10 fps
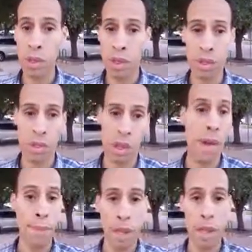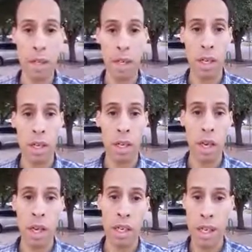We could stop that
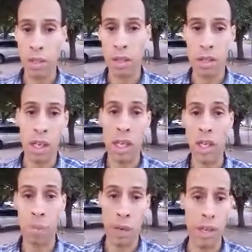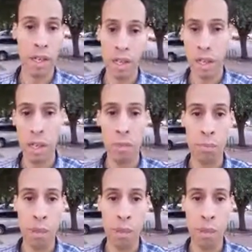and get the state independent again,